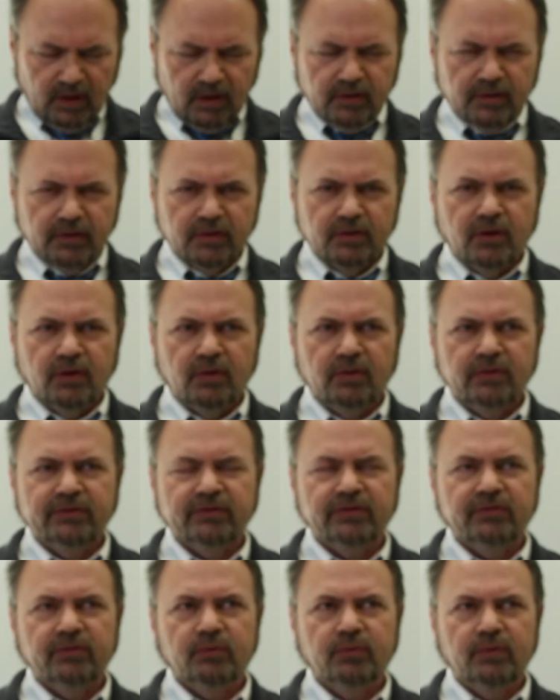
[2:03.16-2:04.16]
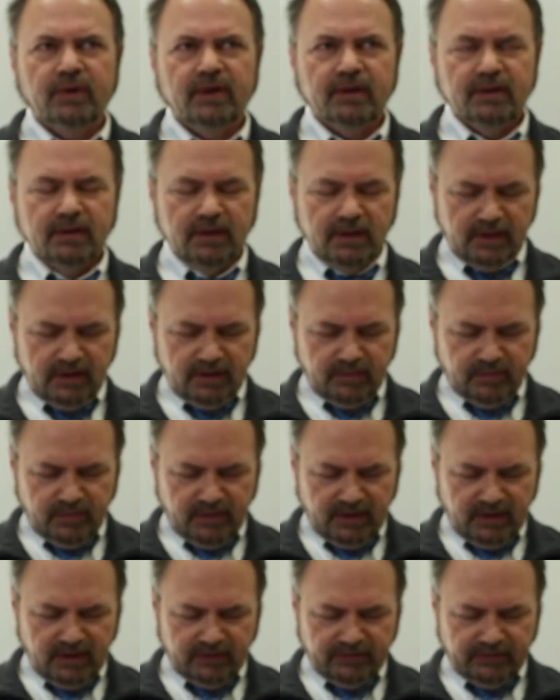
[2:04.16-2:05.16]
The ghost, when he
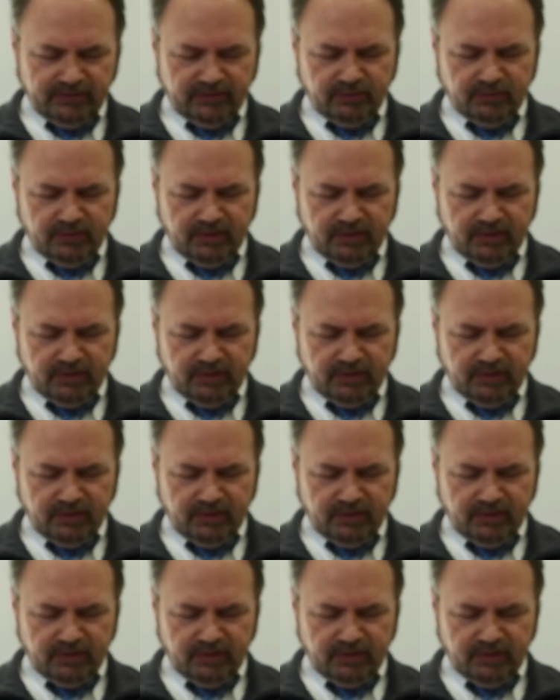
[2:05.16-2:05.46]
meets